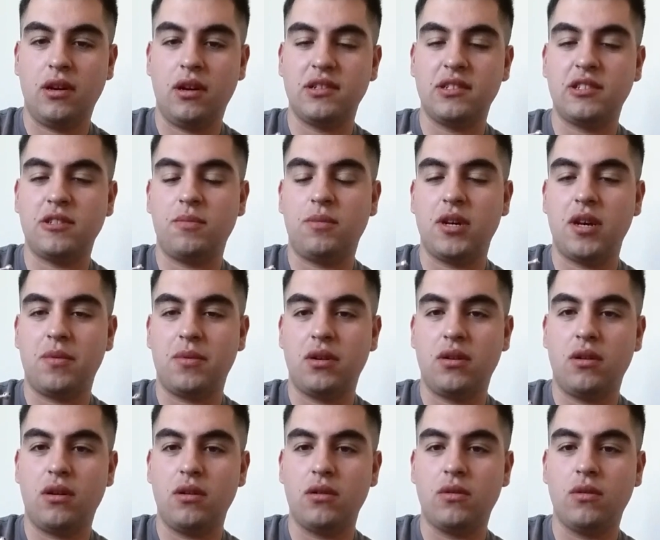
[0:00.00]
causes a pipe to
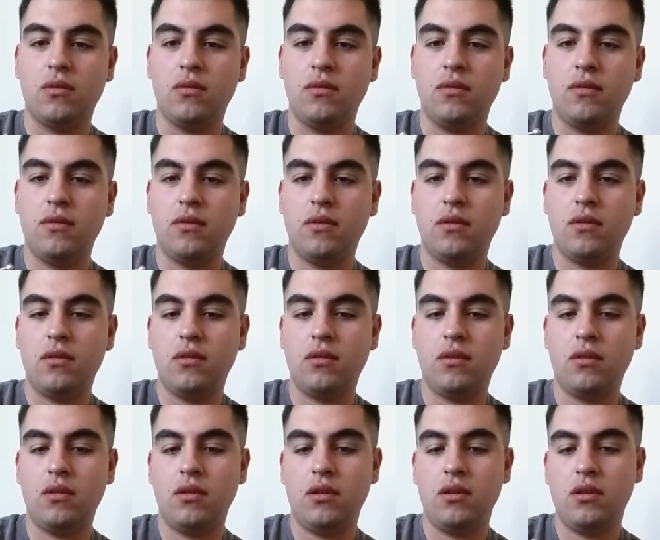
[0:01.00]
gargle.
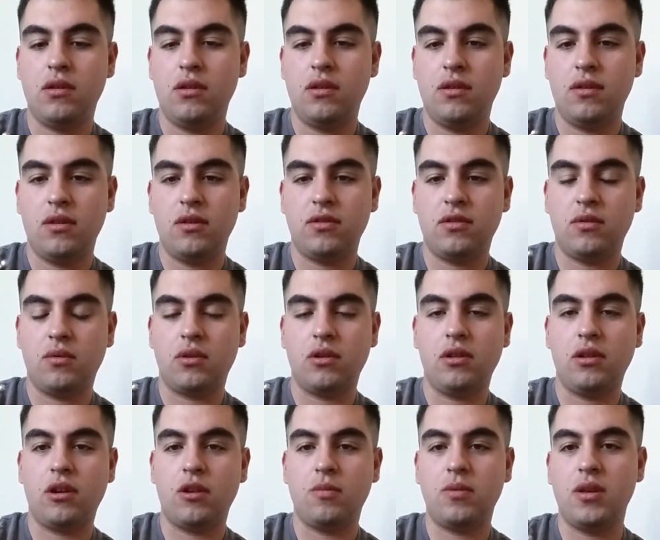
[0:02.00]
So what a
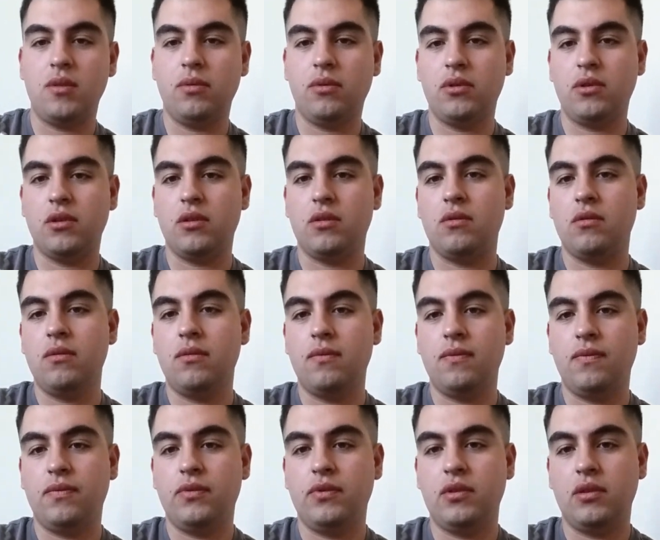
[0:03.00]
lot of people do,
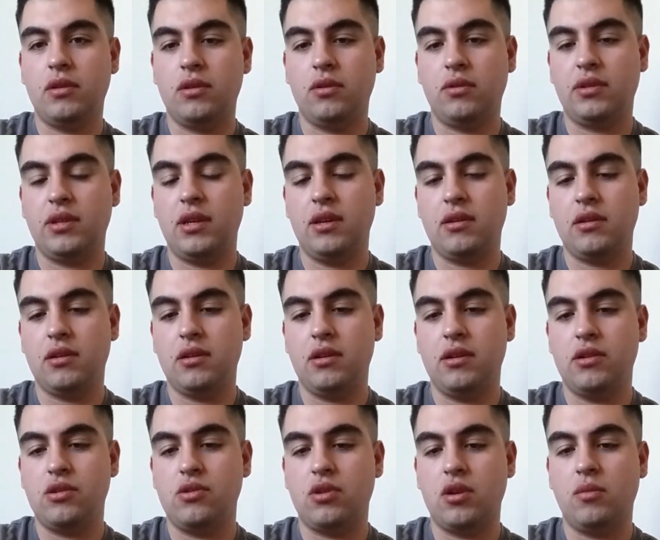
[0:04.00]
they'll take
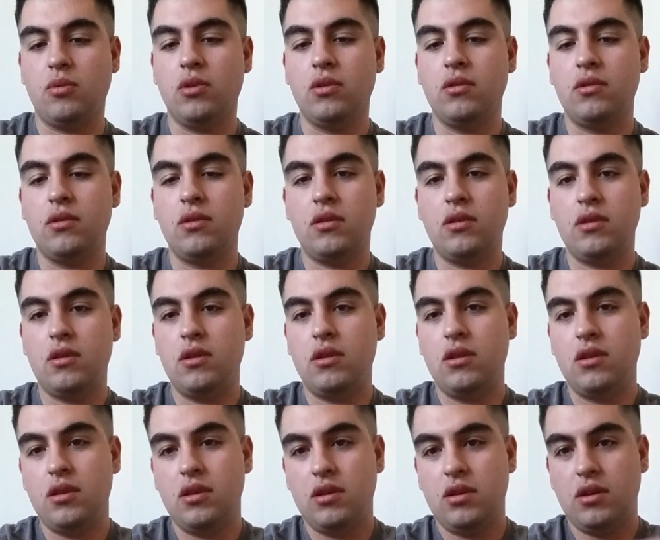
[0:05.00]
a Dremel
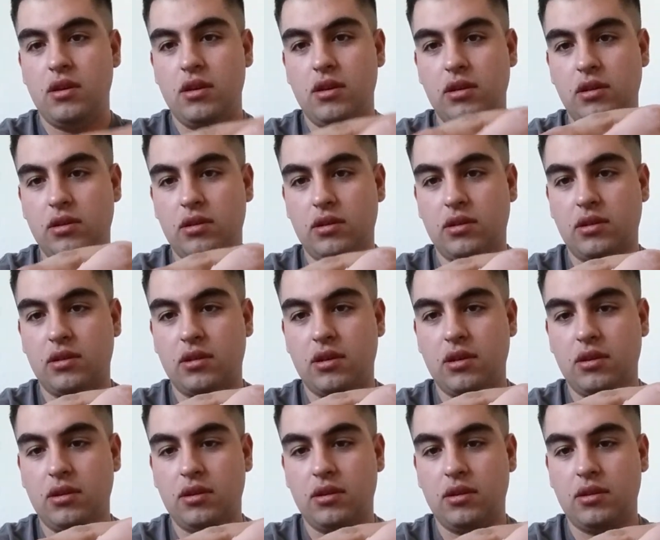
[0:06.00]
and just
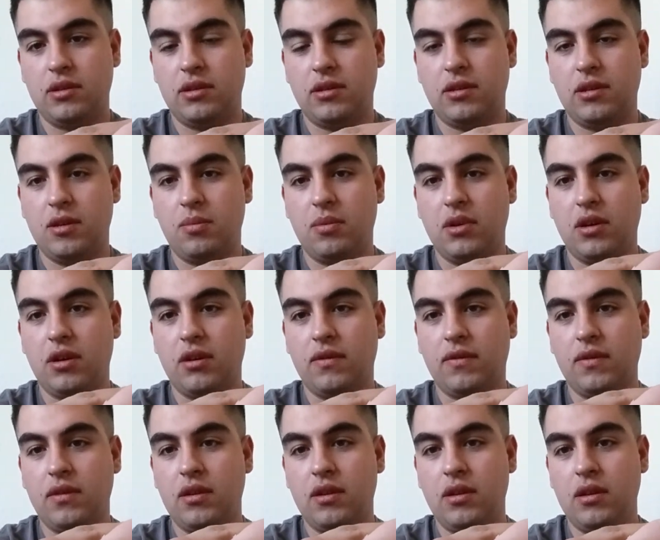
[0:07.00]
cut this tip
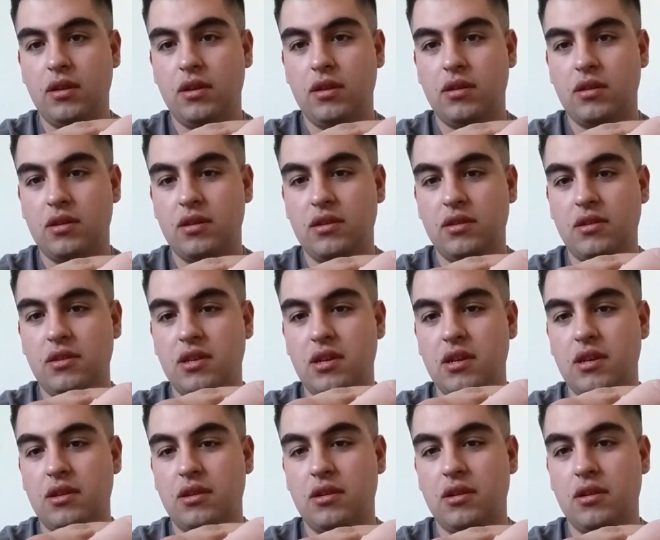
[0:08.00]
off, because you
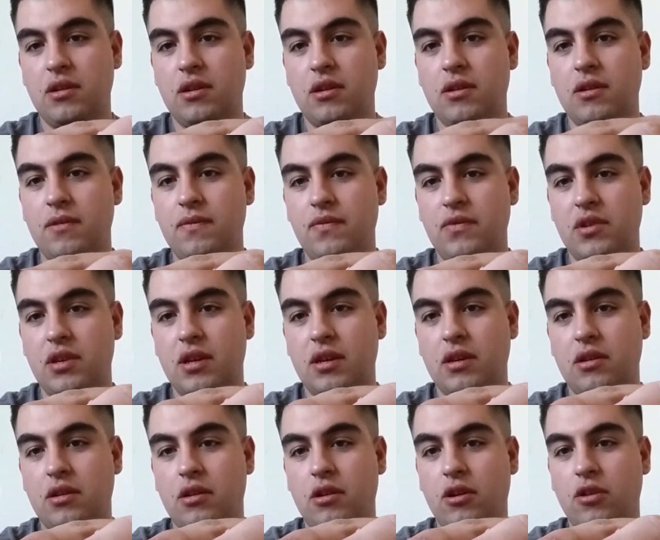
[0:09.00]
can't cut
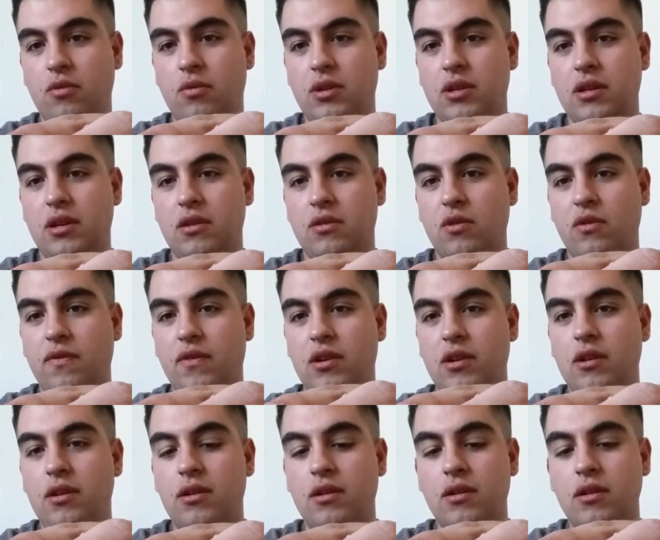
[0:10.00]
all the way down over
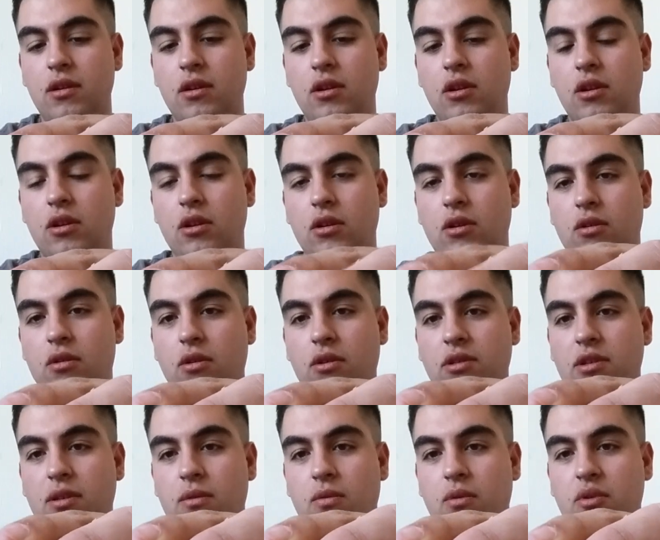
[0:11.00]
here, or
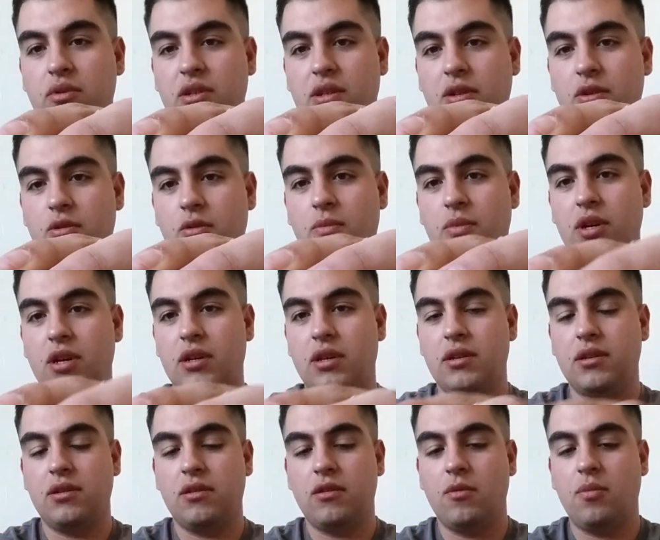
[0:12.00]
else it won't screw back
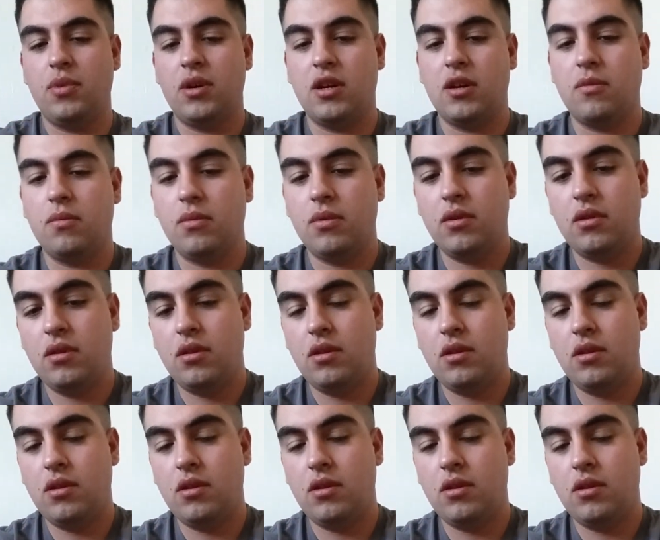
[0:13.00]
into the pipe.